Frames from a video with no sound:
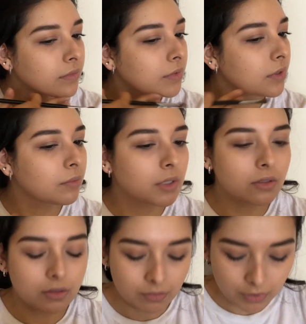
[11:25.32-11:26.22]
And let me
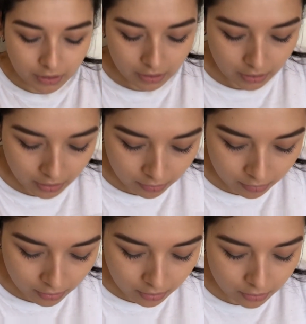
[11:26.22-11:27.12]
just blend that out
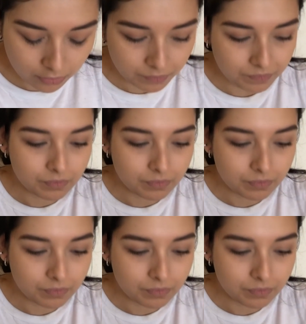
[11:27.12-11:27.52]
a little.